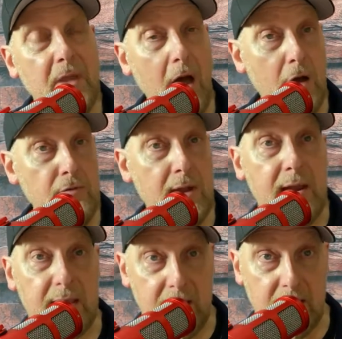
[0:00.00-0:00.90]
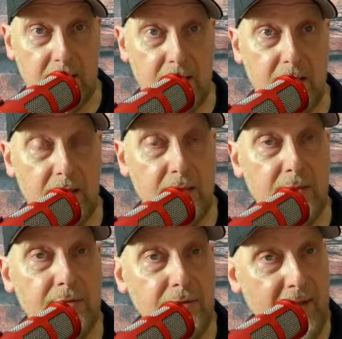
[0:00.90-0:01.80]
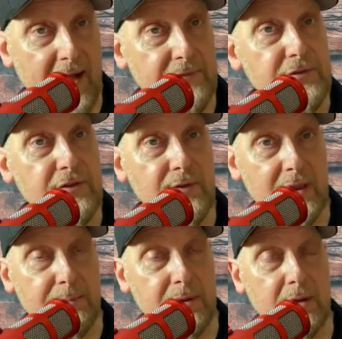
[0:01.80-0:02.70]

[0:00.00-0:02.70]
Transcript: Oh, really? The alpha developing.